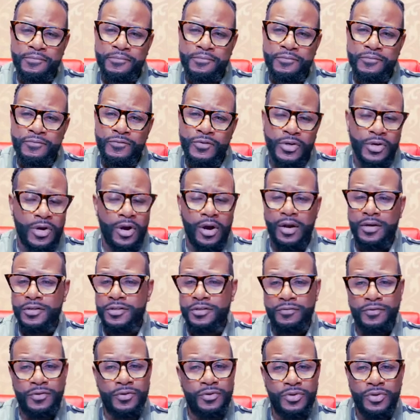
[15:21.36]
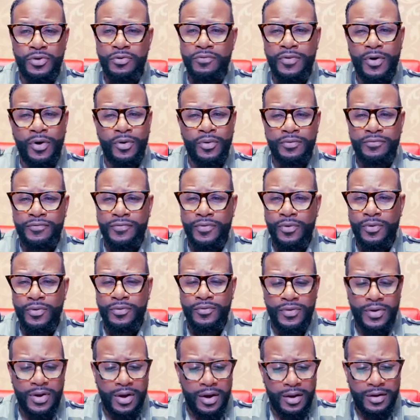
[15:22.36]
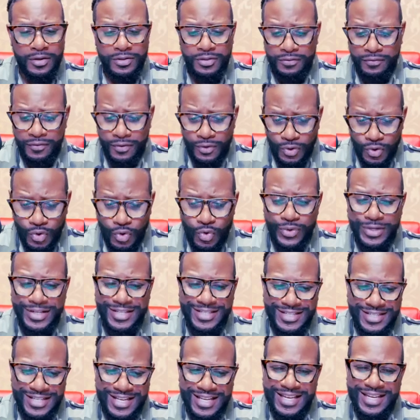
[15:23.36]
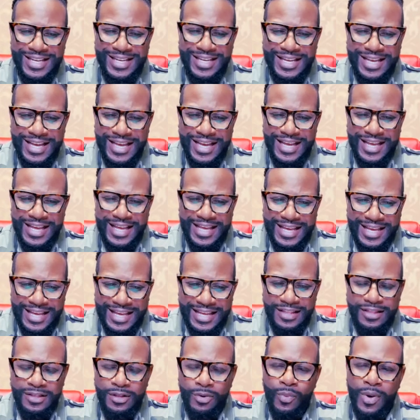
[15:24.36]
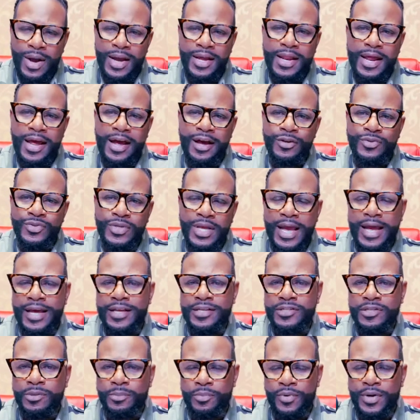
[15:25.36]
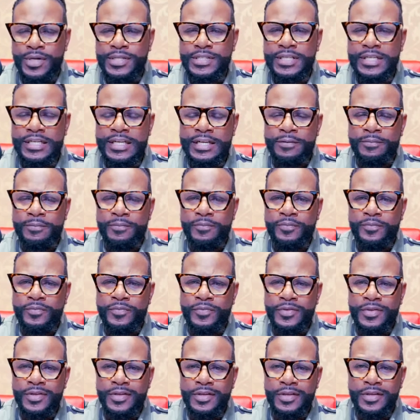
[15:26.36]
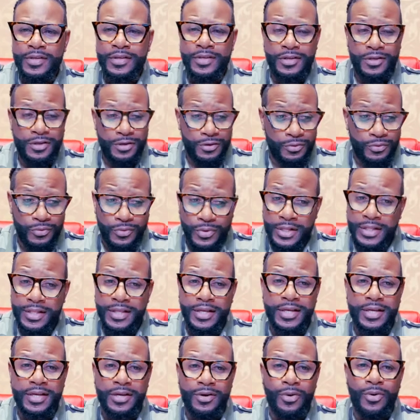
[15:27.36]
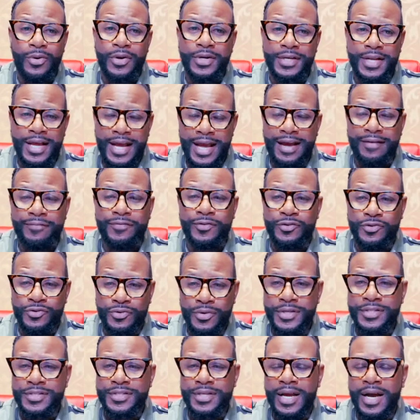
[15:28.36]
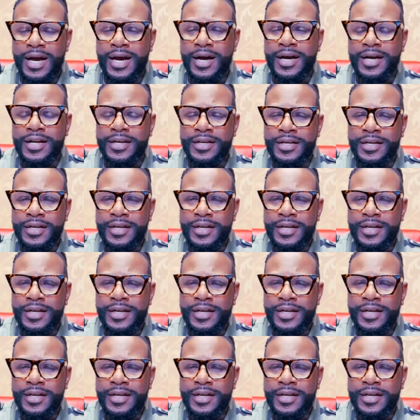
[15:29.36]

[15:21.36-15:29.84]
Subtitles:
Regardless of who you voted for, regardless of who is sitting in the White House as the president, you're really going to have to trust God.